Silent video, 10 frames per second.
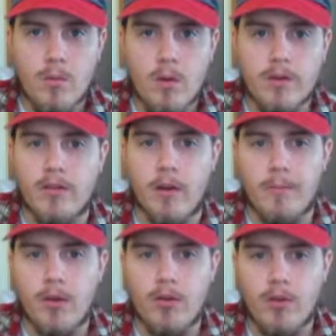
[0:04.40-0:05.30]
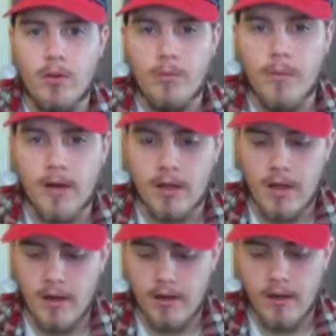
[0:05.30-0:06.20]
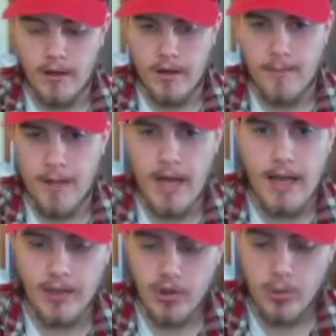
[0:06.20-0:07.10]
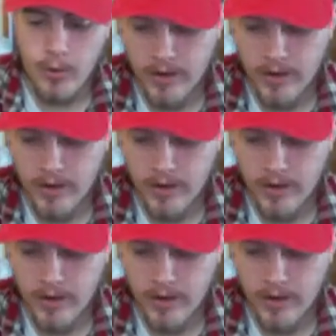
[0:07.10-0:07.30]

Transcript: What's up YouTube, American Doug coming at you